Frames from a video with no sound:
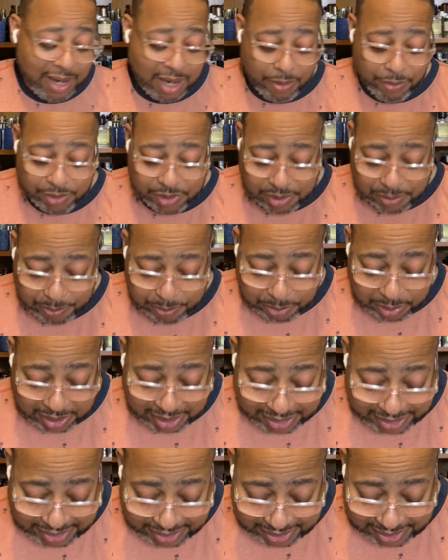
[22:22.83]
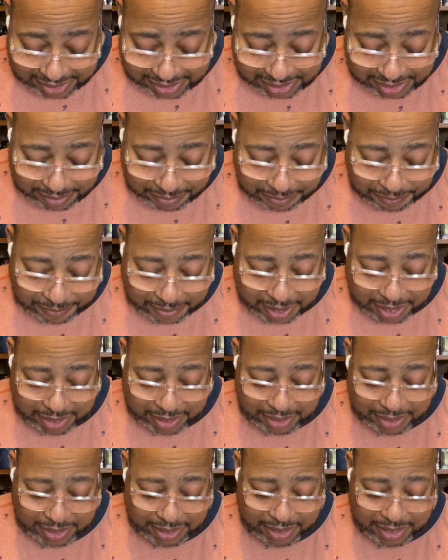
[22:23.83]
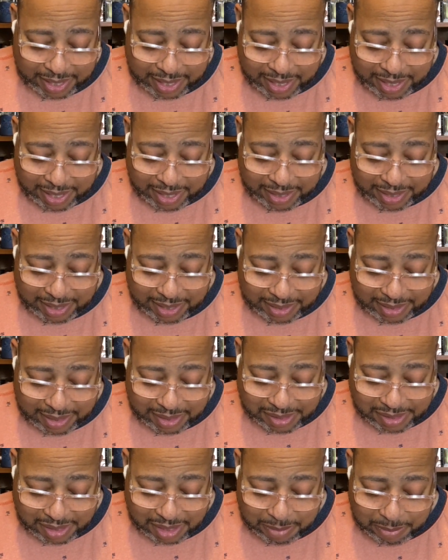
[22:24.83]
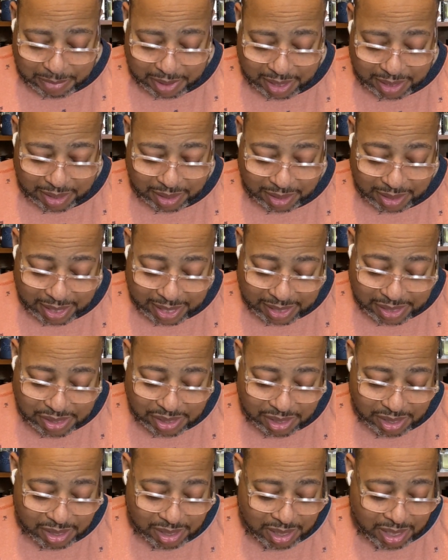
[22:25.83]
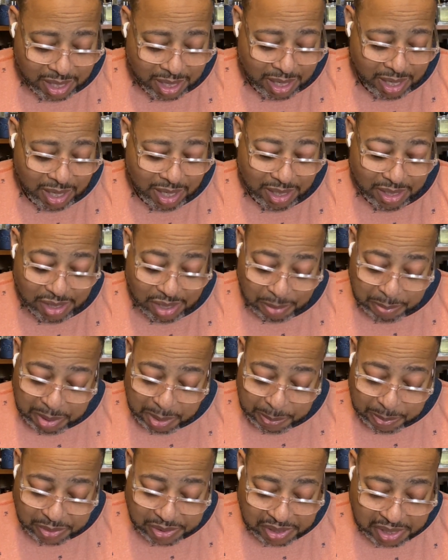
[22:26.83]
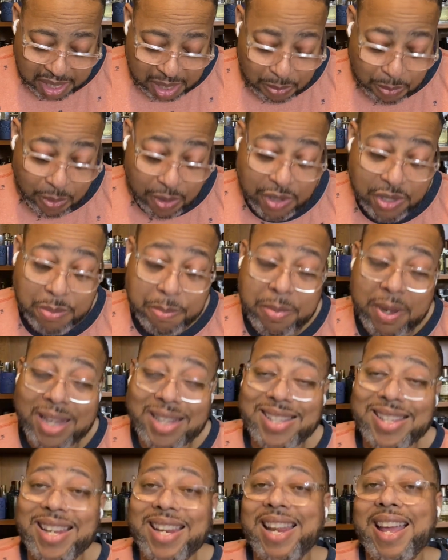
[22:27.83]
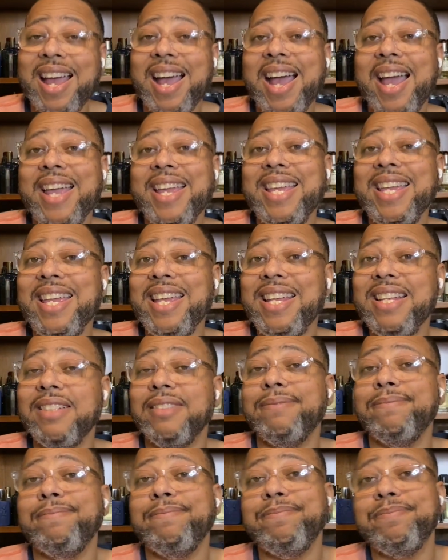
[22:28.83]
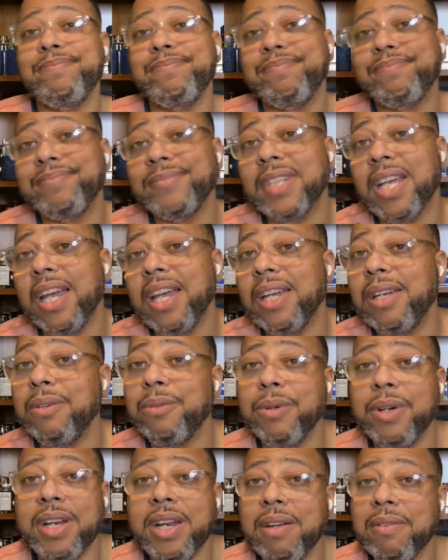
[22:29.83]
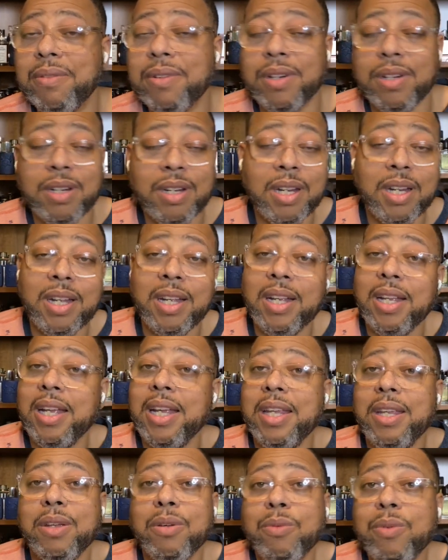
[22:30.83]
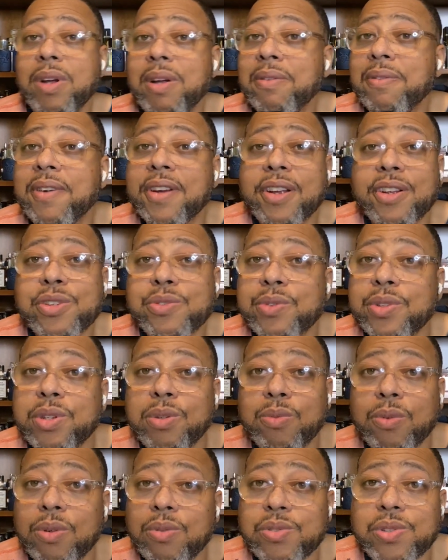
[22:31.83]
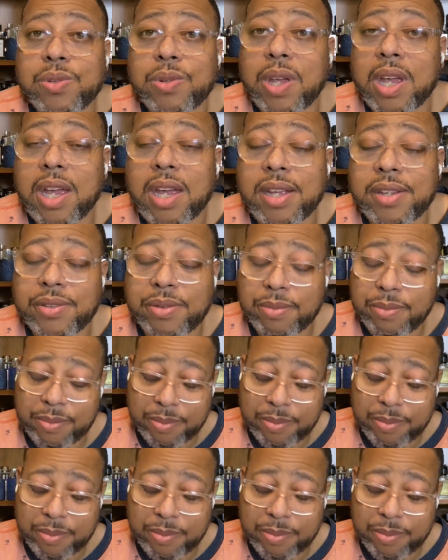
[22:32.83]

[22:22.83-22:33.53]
I was pleased to finally get this in my collection. Some people say it works best in the high heat. Okay, whatever. Wear fragrance when you want to, guys.